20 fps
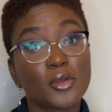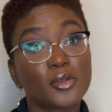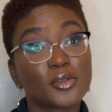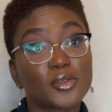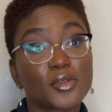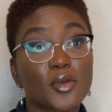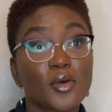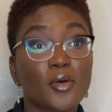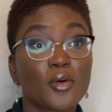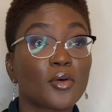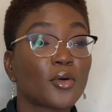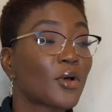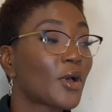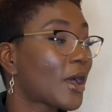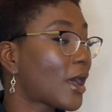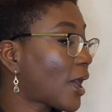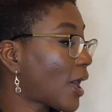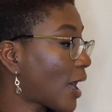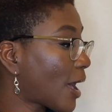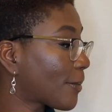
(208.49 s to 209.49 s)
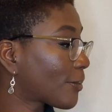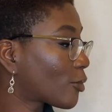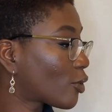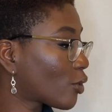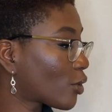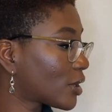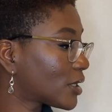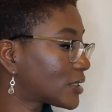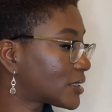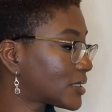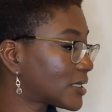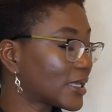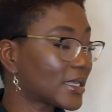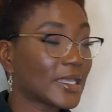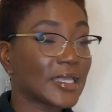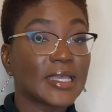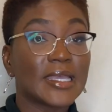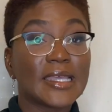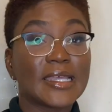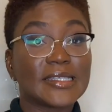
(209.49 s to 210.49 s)
So I'm going
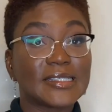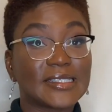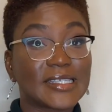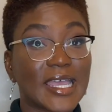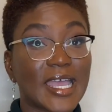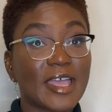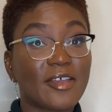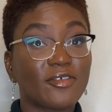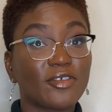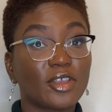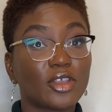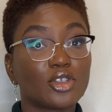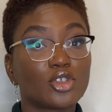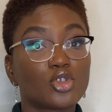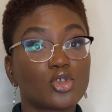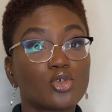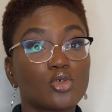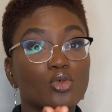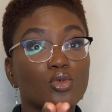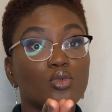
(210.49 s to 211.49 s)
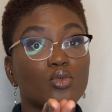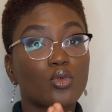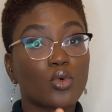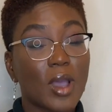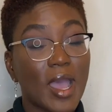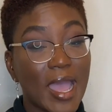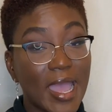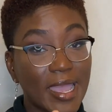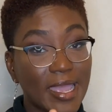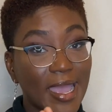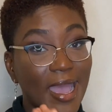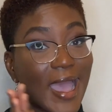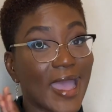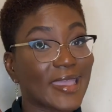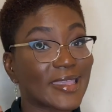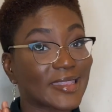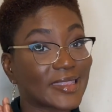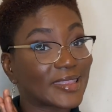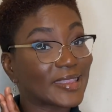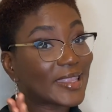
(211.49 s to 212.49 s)
to dive into why
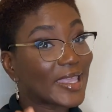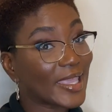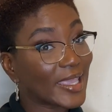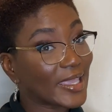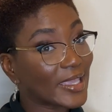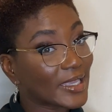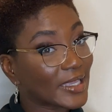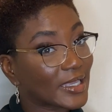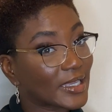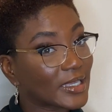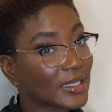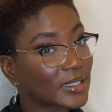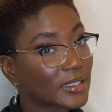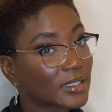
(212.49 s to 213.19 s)
I think,